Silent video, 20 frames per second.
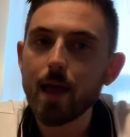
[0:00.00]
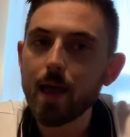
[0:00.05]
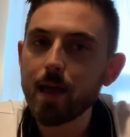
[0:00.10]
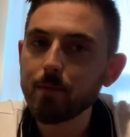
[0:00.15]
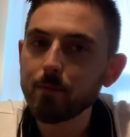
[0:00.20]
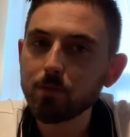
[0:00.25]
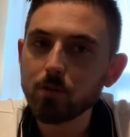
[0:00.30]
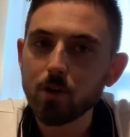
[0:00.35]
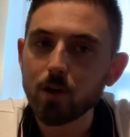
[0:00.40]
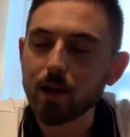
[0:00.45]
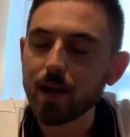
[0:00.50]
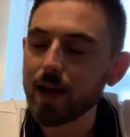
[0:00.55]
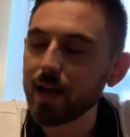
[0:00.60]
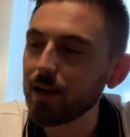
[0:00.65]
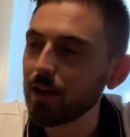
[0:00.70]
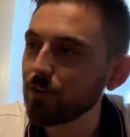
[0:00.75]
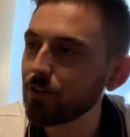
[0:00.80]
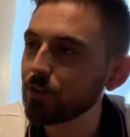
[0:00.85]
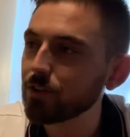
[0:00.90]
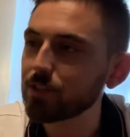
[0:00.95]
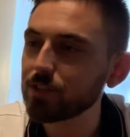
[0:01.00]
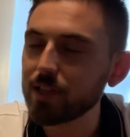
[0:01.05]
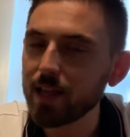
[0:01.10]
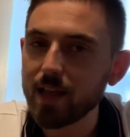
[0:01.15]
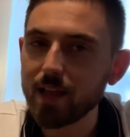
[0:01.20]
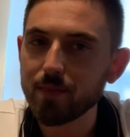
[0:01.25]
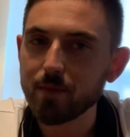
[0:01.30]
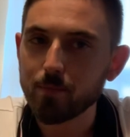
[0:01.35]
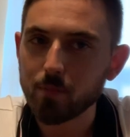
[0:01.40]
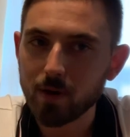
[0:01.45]
And look, I
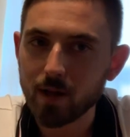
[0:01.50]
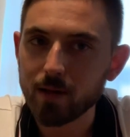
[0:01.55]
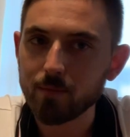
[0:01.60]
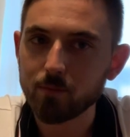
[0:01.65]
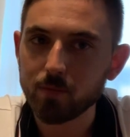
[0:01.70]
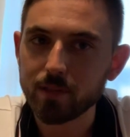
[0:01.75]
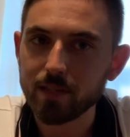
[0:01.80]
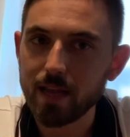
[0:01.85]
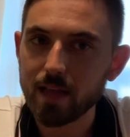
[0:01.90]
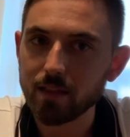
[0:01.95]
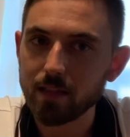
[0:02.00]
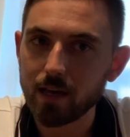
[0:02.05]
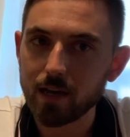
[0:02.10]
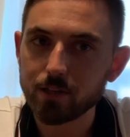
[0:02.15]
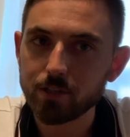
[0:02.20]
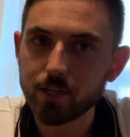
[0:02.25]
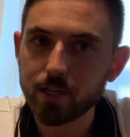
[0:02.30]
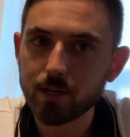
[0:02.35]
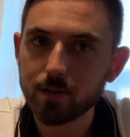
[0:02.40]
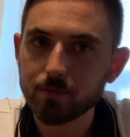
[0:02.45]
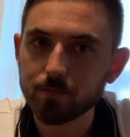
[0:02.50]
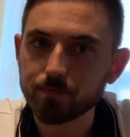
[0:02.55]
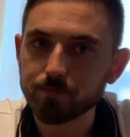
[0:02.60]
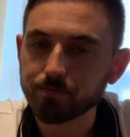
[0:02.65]
understand the problem with that logic